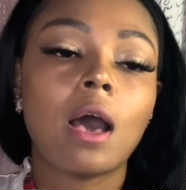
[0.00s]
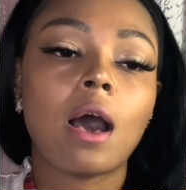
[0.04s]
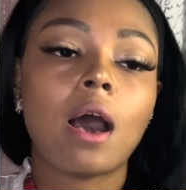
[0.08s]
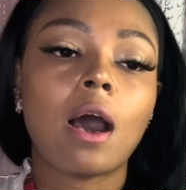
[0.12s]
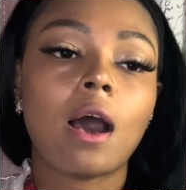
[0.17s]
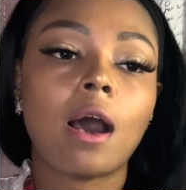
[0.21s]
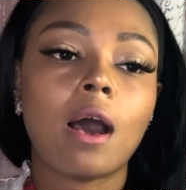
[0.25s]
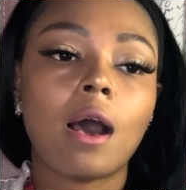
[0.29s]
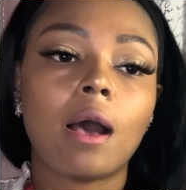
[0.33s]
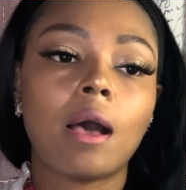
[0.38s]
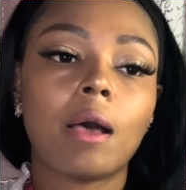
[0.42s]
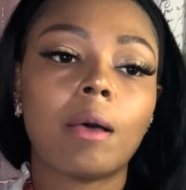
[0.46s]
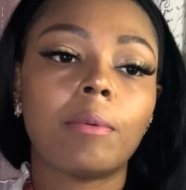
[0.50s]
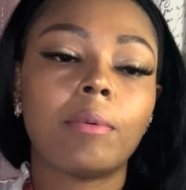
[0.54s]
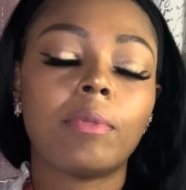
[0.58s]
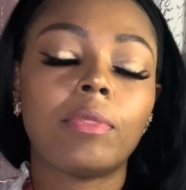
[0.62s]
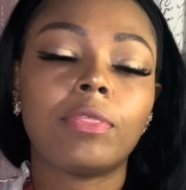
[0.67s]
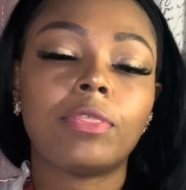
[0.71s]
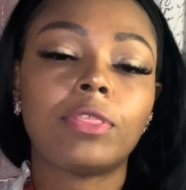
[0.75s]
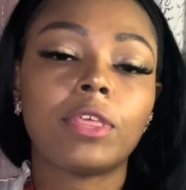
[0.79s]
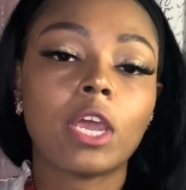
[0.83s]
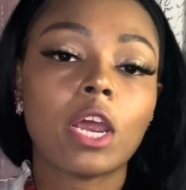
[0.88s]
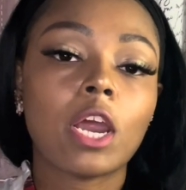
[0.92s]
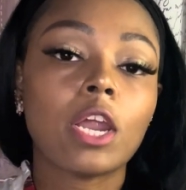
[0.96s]

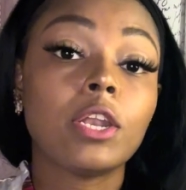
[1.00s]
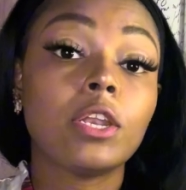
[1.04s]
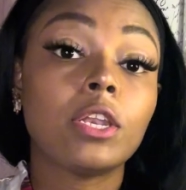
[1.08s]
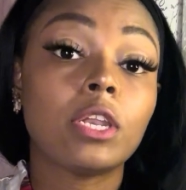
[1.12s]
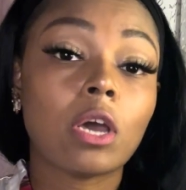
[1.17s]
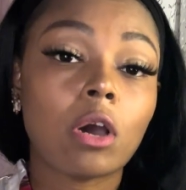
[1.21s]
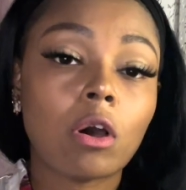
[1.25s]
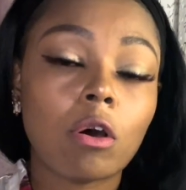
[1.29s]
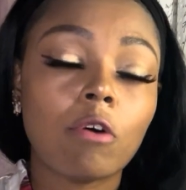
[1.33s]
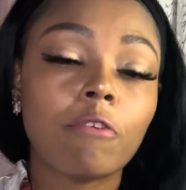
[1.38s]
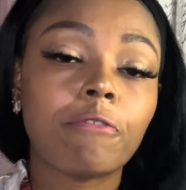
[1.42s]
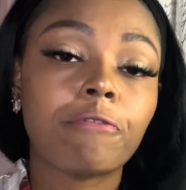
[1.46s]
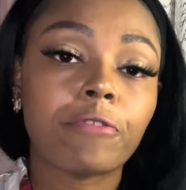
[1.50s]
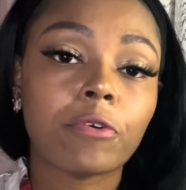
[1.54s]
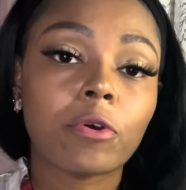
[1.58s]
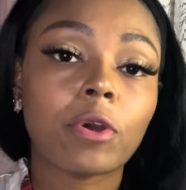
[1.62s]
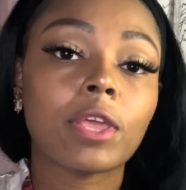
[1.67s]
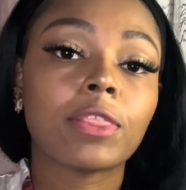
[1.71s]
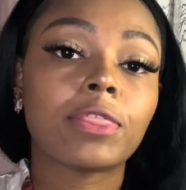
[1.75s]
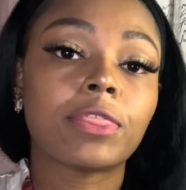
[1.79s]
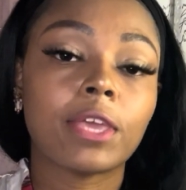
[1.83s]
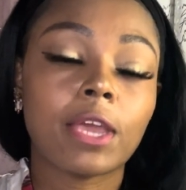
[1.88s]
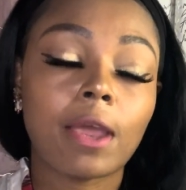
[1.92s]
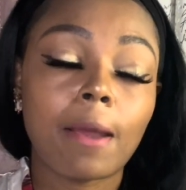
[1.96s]
they're known for
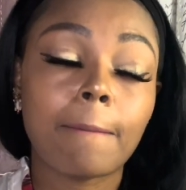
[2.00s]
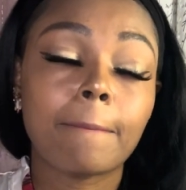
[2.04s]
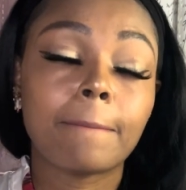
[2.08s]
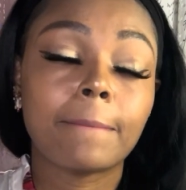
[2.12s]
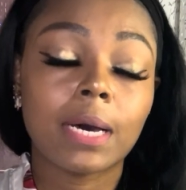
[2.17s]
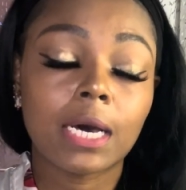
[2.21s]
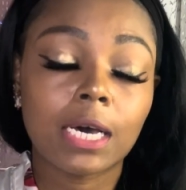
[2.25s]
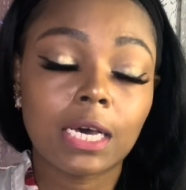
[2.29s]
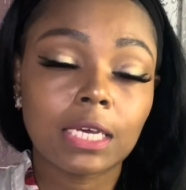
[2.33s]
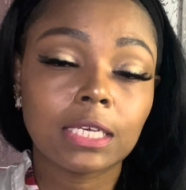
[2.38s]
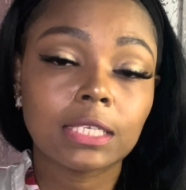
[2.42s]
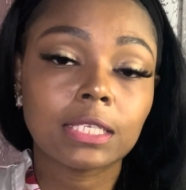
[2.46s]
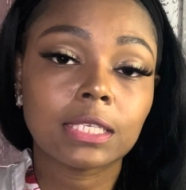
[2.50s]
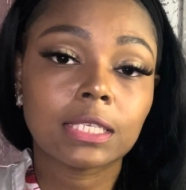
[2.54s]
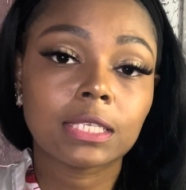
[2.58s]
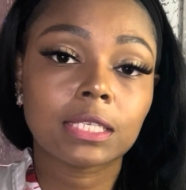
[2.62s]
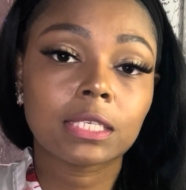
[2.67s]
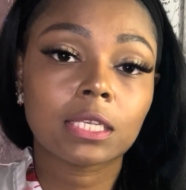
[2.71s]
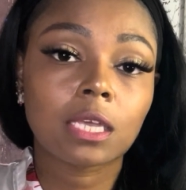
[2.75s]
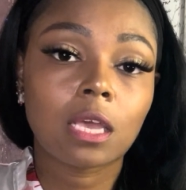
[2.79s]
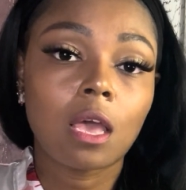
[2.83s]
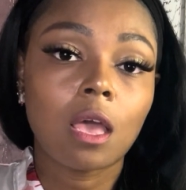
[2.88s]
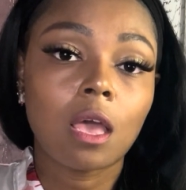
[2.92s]
their musk